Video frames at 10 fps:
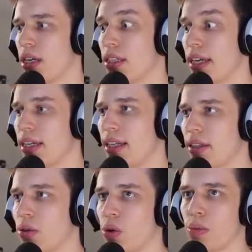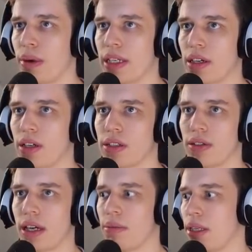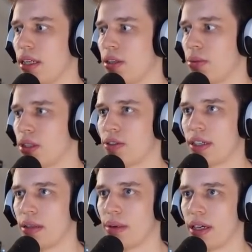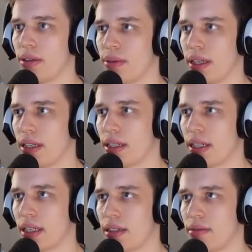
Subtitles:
Taking that gold base also can be a little bit tricky, by the way. Like,